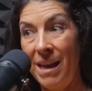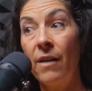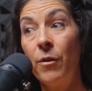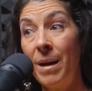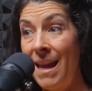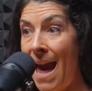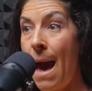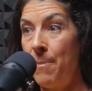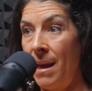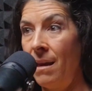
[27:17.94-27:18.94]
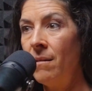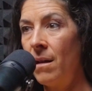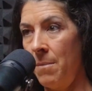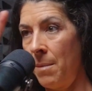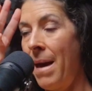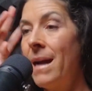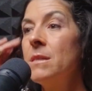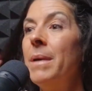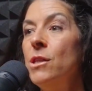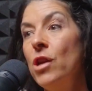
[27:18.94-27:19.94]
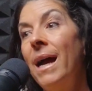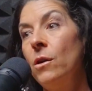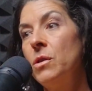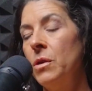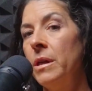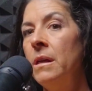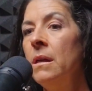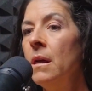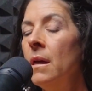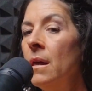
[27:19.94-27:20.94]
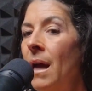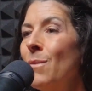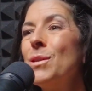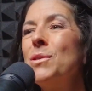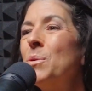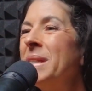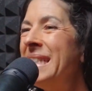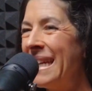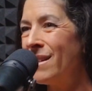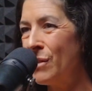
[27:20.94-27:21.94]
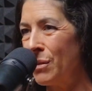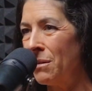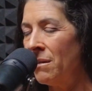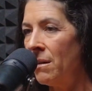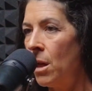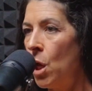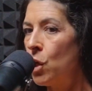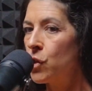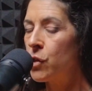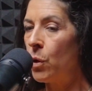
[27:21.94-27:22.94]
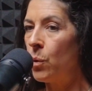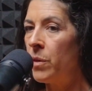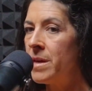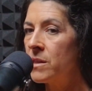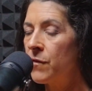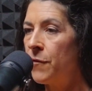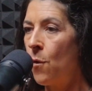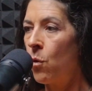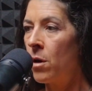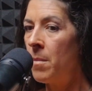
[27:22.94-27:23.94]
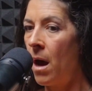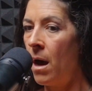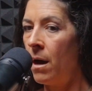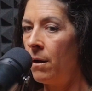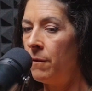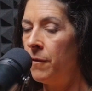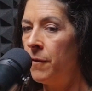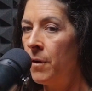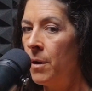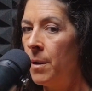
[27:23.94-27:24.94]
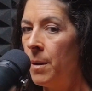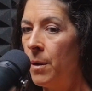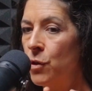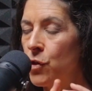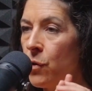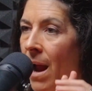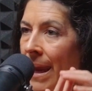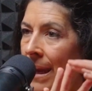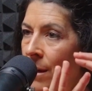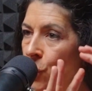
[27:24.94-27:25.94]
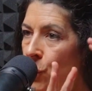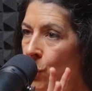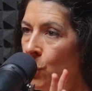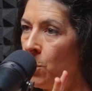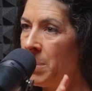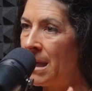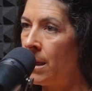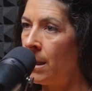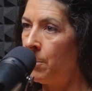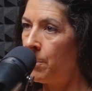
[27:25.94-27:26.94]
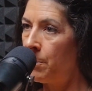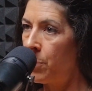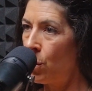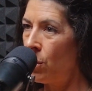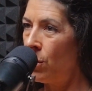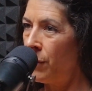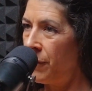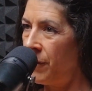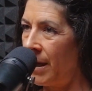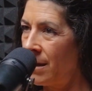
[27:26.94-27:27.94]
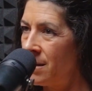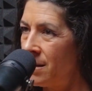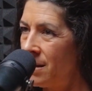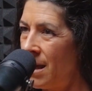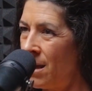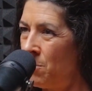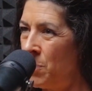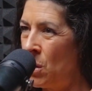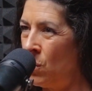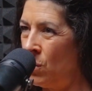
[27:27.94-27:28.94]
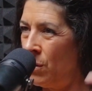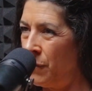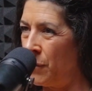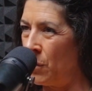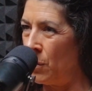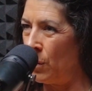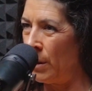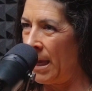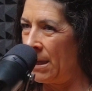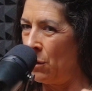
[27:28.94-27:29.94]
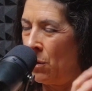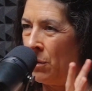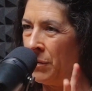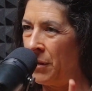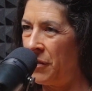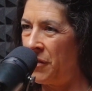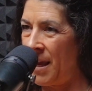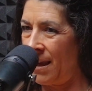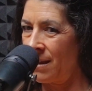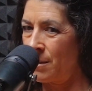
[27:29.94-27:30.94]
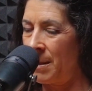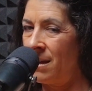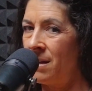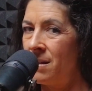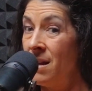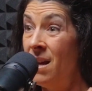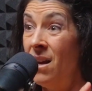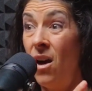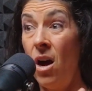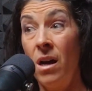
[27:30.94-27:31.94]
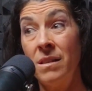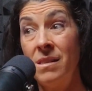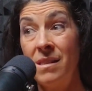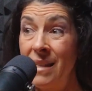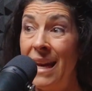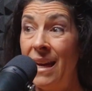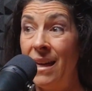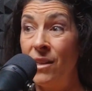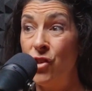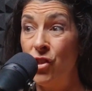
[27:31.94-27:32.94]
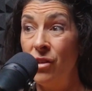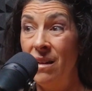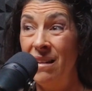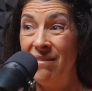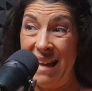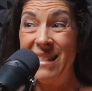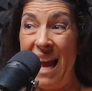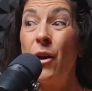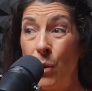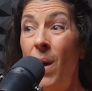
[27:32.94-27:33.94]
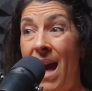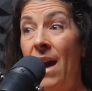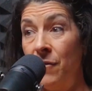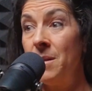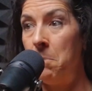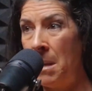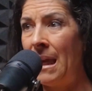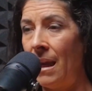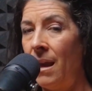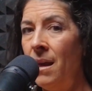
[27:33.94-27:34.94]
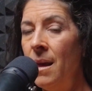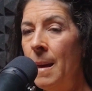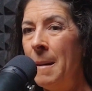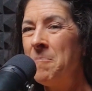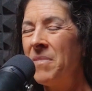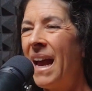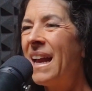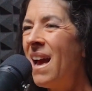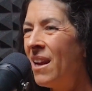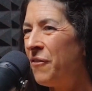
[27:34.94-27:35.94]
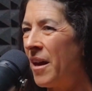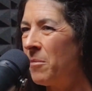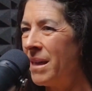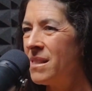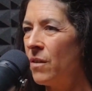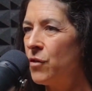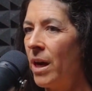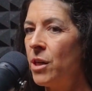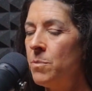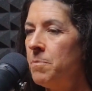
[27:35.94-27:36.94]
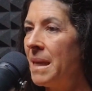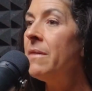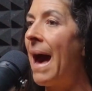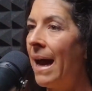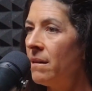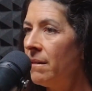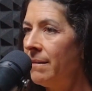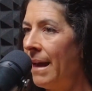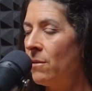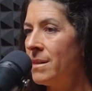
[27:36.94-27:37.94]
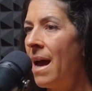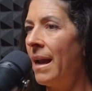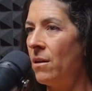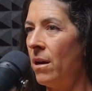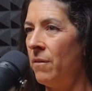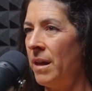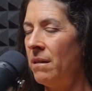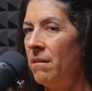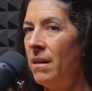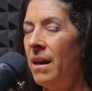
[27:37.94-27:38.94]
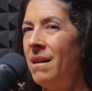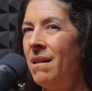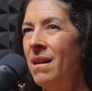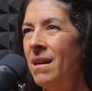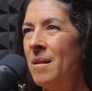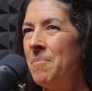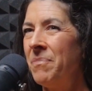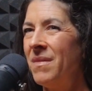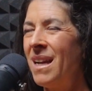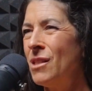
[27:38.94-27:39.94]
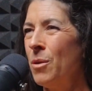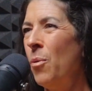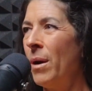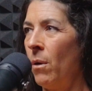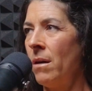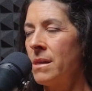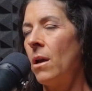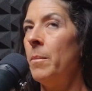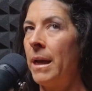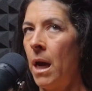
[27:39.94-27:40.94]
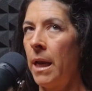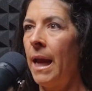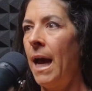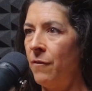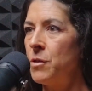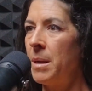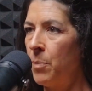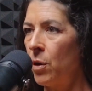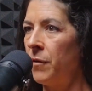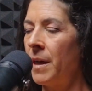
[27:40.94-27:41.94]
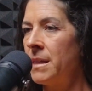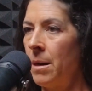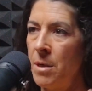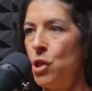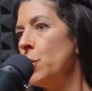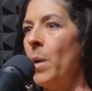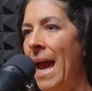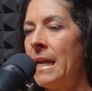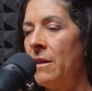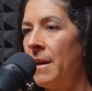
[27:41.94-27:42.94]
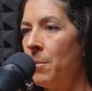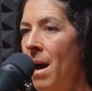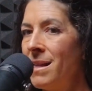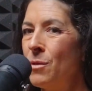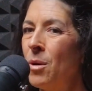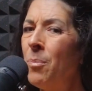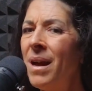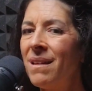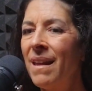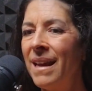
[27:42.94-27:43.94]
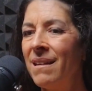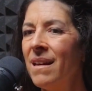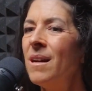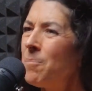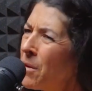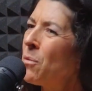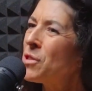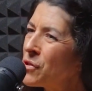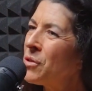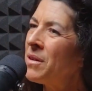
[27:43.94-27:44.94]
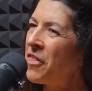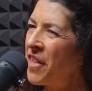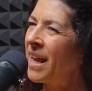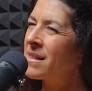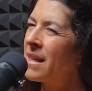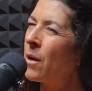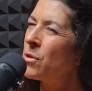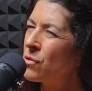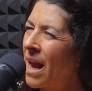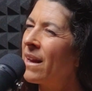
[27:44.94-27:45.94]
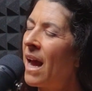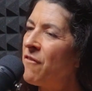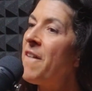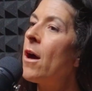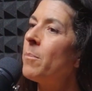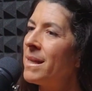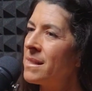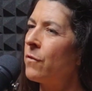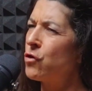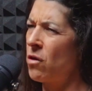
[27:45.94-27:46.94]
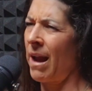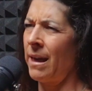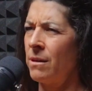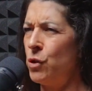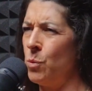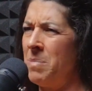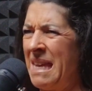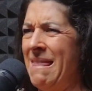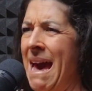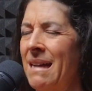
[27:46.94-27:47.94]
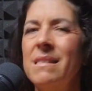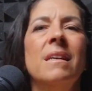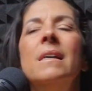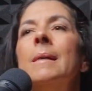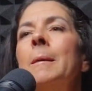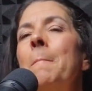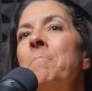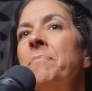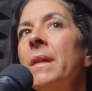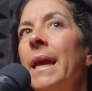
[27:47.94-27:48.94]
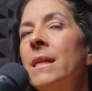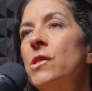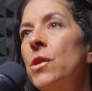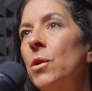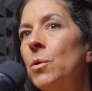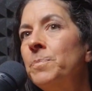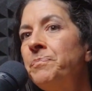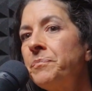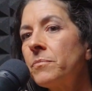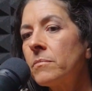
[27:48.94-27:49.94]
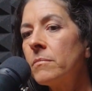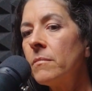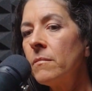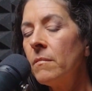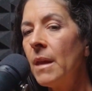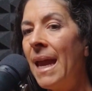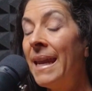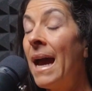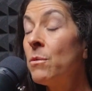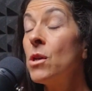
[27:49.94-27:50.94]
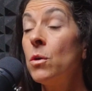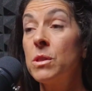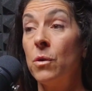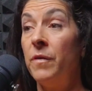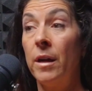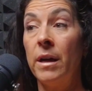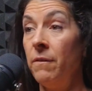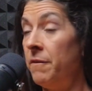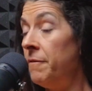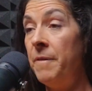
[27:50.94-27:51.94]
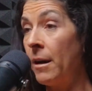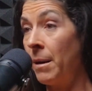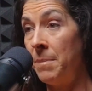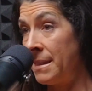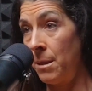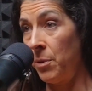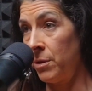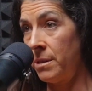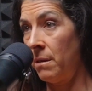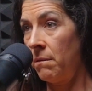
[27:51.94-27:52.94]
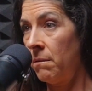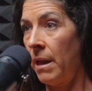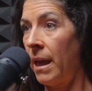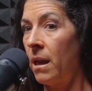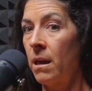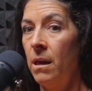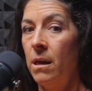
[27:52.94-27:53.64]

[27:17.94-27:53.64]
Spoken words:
everybody happy, coming back to my childhood. I was also a dancer. So this form of trying to be perfect and beautiful and all the things, because on stage, that's how you have to be. I kind of found myself trying to be that outside of it. And not to the point where I was like, oh my God, I have to be perfect and I'm going to do anything possible. But like, there were certain things that I found myself trying to be that. And so, and I was also a very busy person. Like,